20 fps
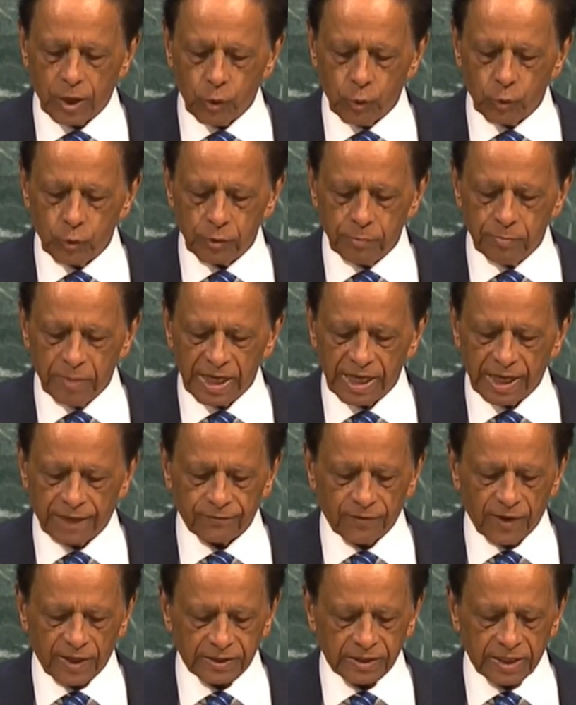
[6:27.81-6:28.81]
there would
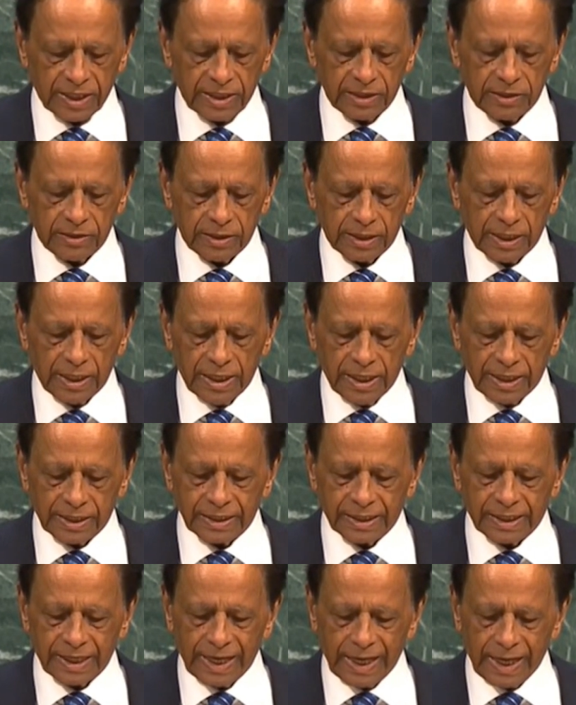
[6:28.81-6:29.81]
be advantage
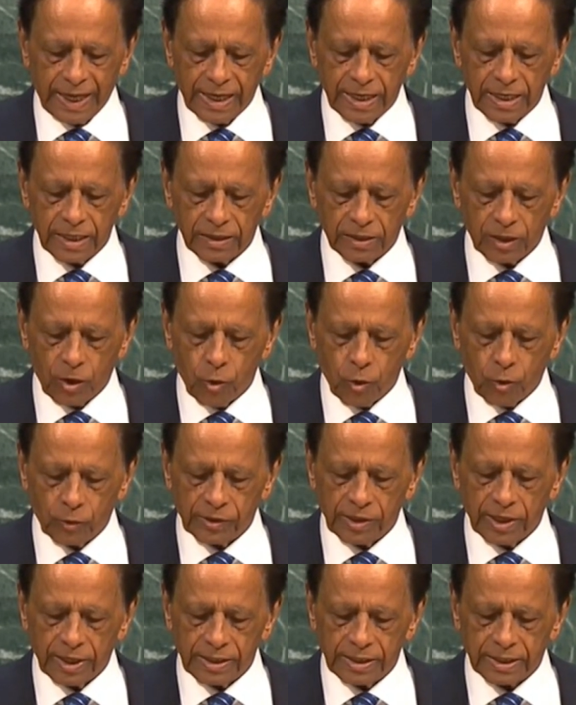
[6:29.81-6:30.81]
in delaying
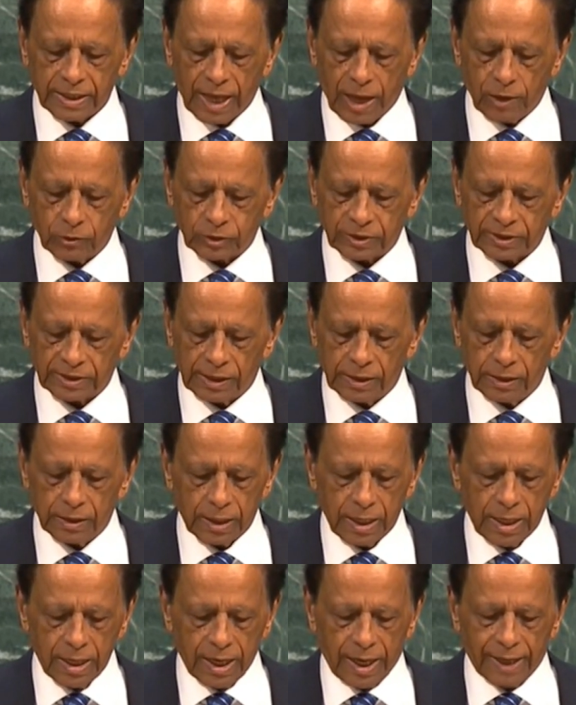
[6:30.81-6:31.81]
the order in
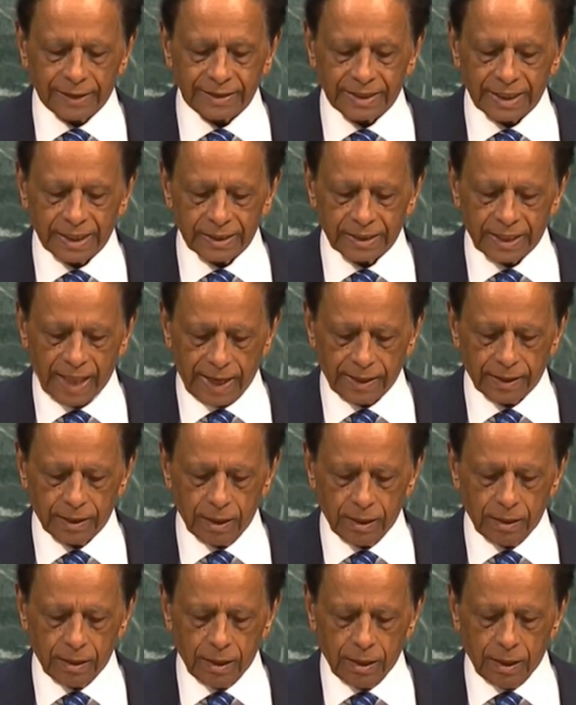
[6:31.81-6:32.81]
Council until
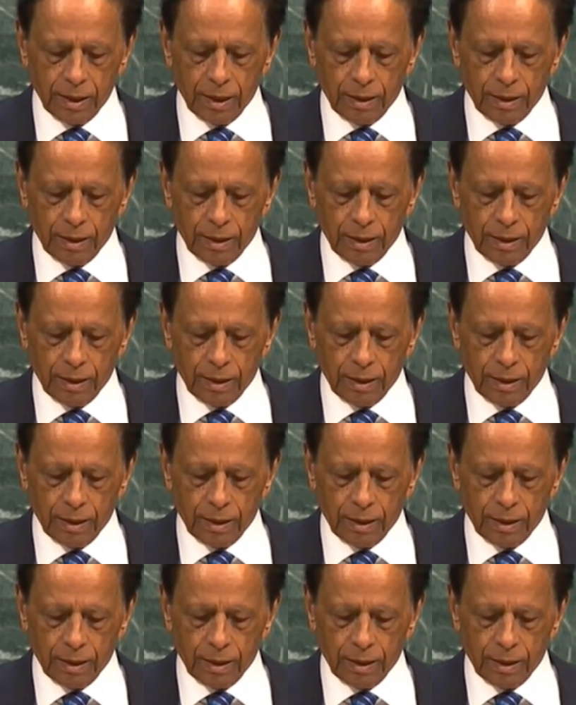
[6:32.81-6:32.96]
then.